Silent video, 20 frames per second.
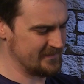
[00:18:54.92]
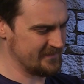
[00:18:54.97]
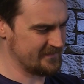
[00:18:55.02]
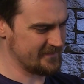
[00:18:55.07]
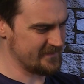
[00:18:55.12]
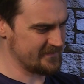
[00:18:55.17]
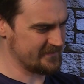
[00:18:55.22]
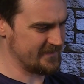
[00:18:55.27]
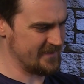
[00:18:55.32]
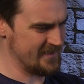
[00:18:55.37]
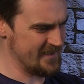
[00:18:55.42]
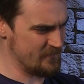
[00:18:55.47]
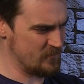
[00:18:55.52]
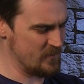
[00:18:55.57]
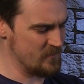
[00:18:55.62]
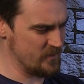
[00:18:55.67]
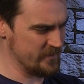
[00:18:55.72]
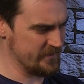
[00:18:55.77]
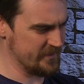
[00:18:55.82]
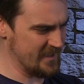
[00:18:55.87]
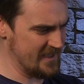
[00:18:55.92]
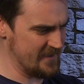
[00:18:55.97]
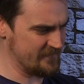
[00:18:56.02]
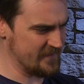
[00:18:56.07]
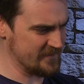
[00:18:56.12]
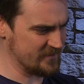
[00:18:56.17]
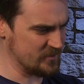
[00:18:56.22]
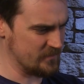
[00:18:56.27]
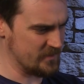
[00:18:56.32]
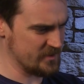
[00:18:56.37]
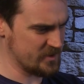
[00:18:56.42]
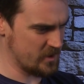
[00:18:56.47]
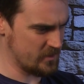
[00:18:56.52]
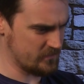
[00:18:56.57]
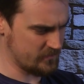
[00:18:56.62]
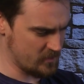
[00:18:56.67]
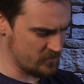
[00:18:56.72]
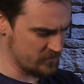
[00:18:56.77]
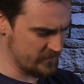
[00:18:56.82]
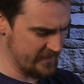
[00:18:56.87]
Just, 1 wound left. There's not much
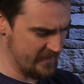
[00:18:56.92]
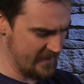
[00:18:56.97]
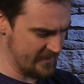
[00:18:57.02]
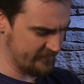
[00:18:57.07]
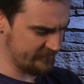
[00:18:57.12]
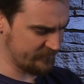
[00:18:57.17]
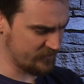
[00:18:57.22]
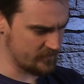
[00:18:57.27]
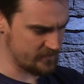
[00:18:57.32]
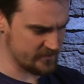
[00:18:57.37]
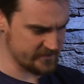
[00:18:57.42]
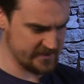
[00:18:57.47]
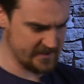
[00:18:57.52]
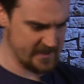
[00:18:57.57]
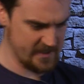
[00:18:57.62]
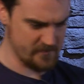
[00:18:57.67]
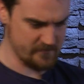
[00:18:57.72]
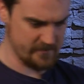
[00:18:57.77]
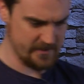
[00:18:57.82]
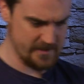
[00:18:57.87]
holding that robot together